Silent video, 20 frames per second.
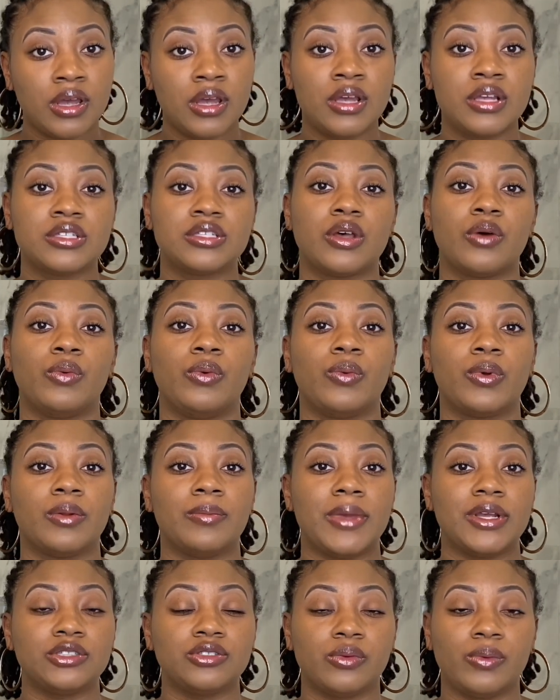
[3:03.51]
So we want to
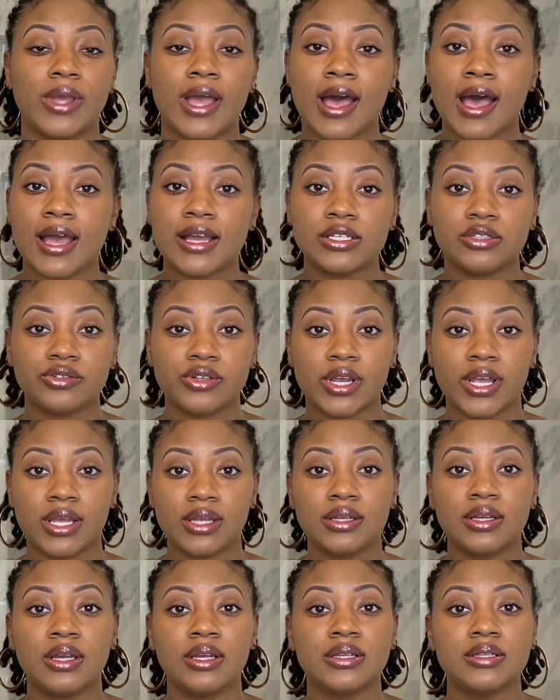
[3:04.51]
make sure we
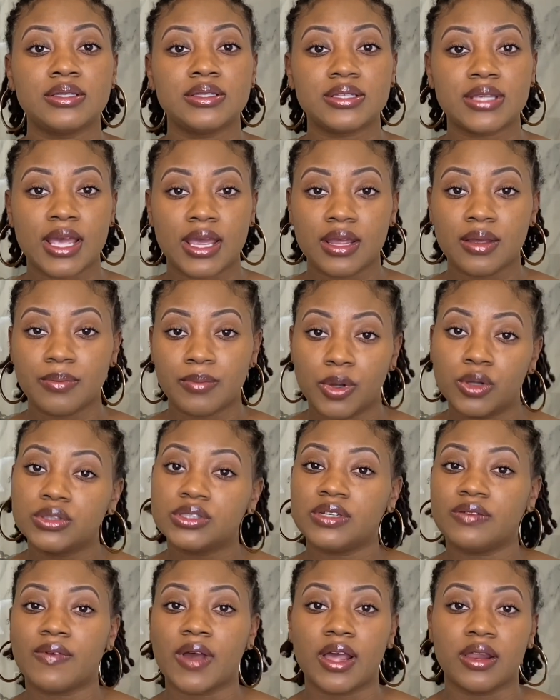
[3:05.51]
hydrate, take
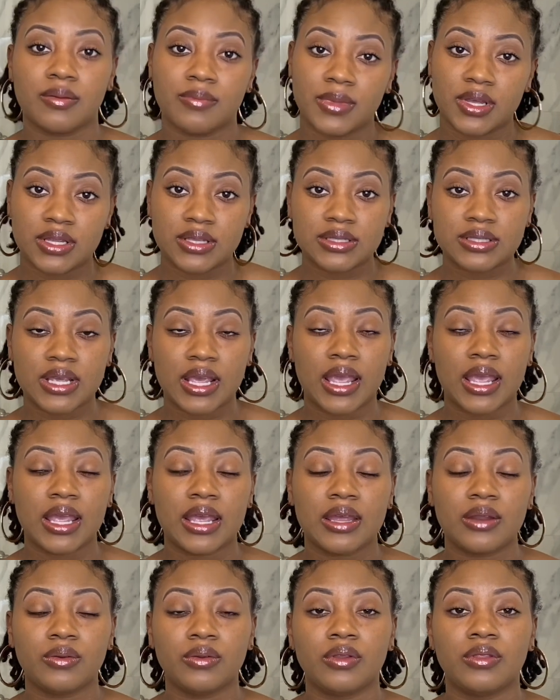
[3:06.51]
multivitamins,
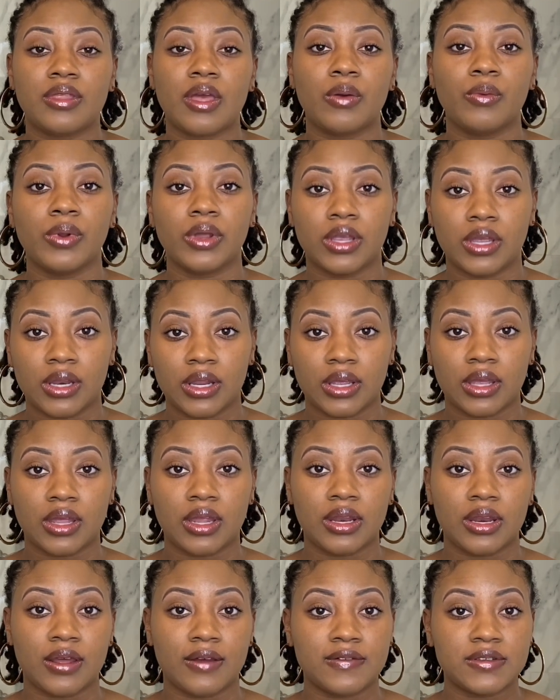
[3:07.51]
and that we're getting
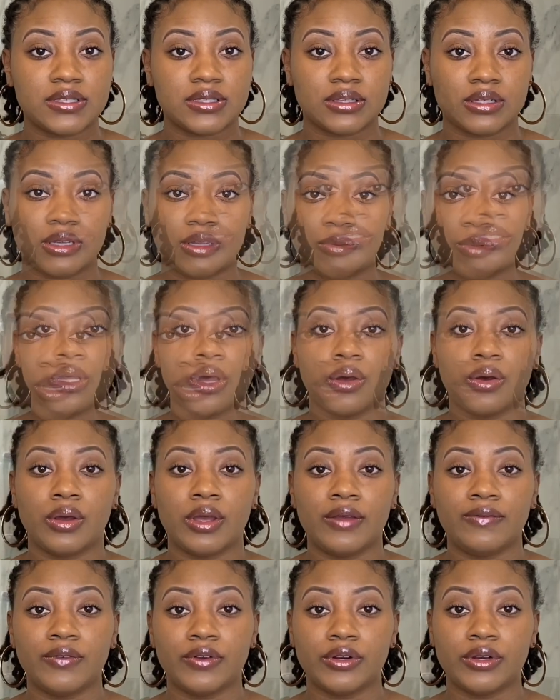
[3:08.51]
enough sleep. So
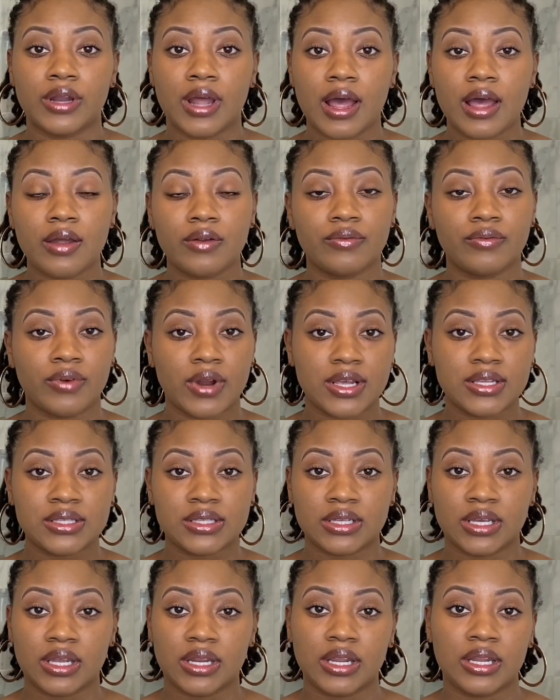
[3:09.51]
if you're not
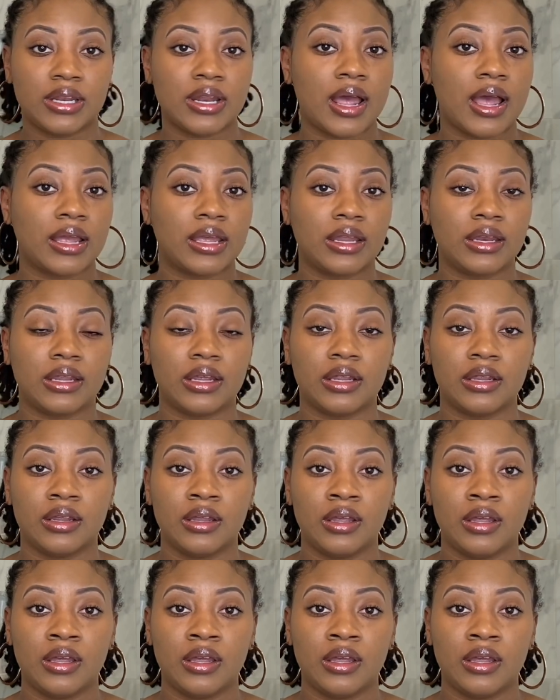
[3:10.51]
rested and not getting